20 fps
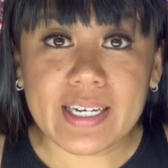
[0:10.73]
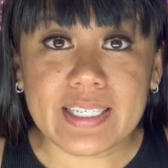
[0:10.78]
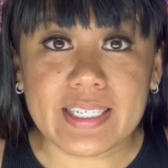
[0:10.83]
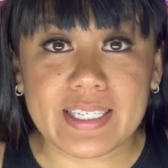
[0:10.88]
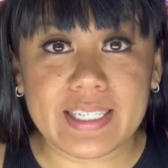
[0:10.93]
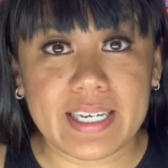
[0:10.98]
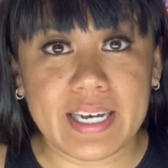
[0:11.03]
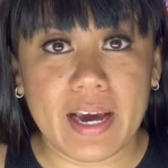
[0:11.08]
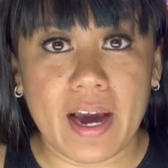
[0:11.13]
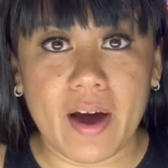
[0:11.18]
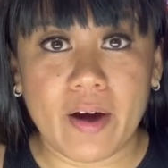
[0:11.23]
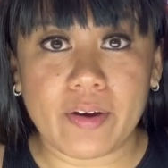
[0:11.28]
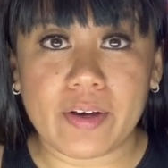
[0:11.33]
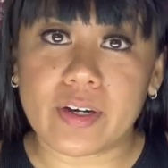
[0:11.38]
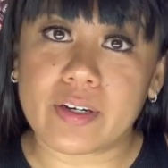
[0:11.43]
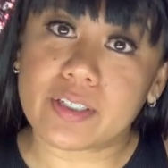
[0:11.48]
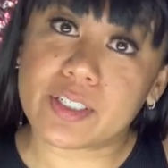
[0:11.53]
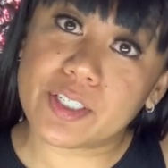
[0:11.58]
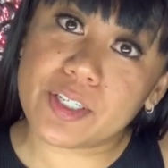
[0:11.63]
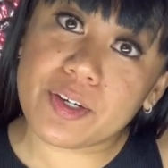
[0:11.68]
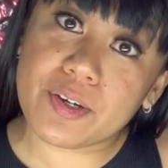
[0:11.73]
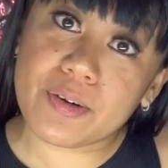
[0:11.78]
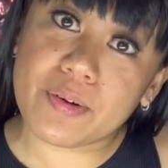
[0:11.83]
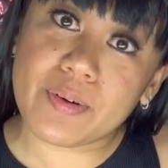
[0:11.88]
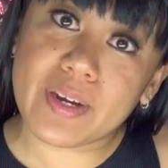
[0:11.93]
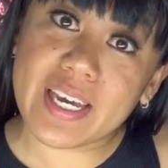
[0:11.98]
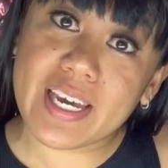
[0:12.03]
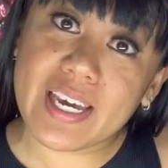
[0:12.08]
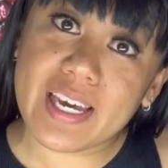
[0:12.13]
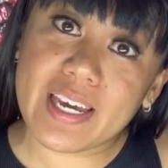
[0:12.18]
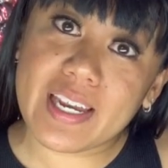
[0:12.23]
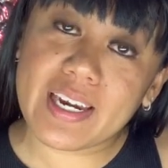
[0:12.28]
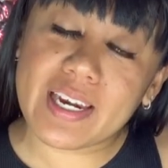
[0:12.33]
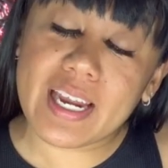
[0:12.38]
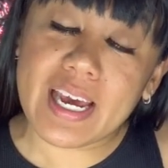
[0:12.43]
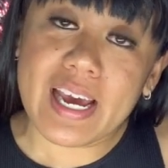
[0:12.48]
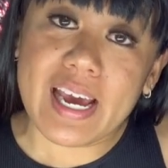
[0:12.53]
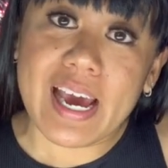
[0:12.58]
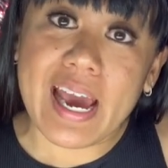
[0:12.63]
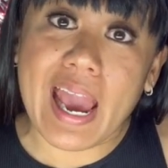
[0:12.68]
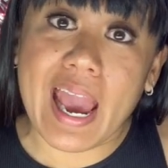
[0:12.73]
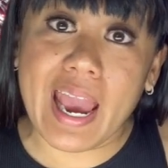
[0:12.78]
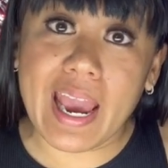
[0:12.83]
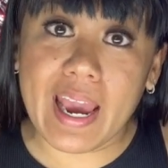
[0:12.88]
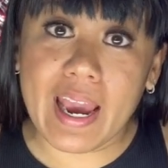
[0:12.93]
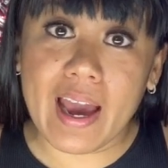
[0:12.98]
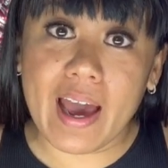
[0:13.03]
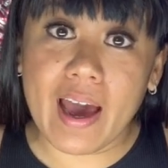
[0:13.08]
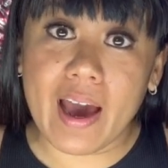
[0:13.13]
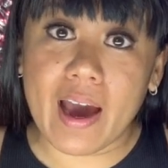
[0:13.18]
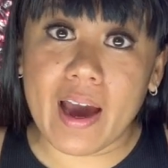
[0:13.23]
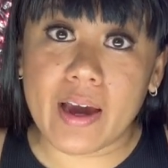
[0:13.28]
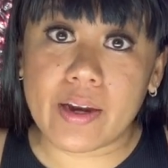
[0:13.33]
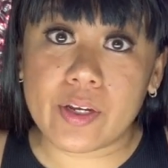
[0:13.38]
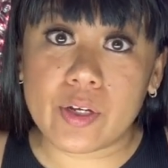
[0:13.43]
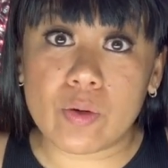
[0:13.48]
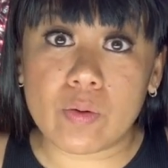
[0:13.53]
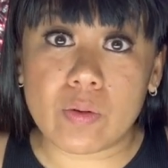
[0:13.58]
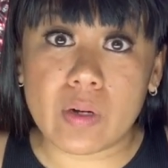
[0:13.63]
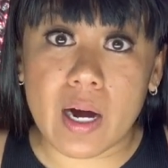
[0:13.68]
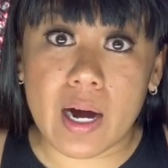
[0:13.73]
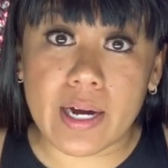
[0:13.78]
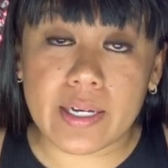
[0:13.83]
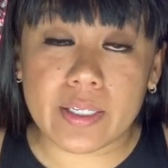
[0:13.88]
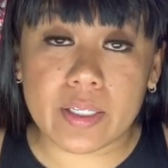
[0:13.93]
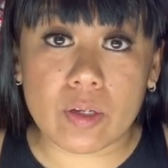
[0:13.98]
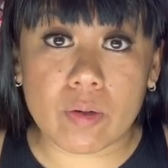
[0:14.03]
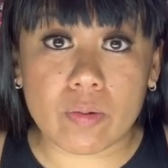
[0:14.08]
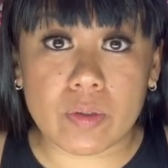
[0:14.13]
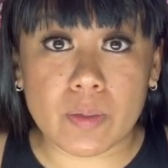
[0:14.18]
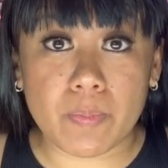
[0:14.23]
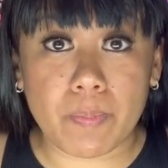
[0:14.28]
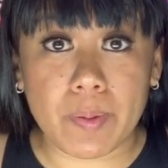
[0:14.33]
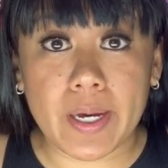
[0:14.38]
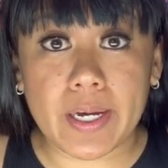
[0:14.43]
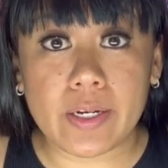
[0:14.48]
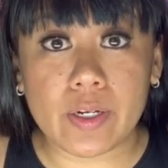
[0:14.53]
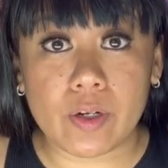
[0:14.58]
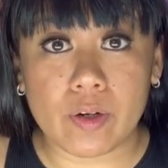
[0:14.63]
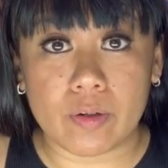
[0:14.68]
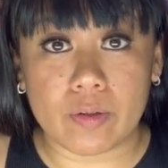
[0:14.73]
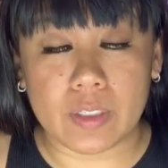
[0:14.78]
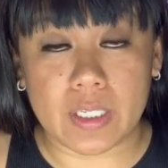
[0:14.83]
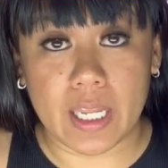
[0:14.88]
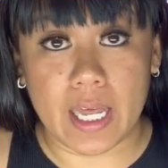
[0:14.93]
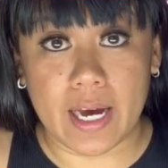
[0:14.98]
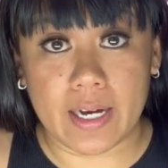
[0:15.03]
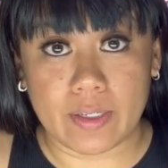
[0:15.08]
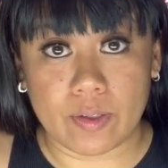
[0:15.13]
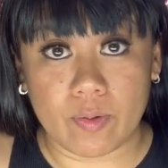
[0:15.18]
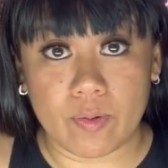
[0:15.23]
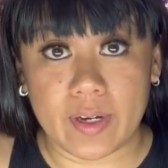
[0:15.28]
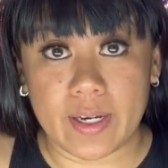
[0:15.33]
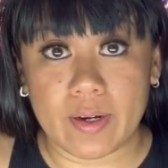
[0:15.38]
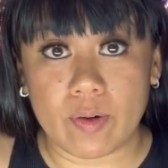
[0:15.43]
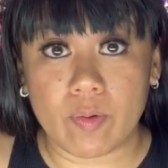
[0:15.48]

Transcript: see how you're doing, and you guys, there was big news last week.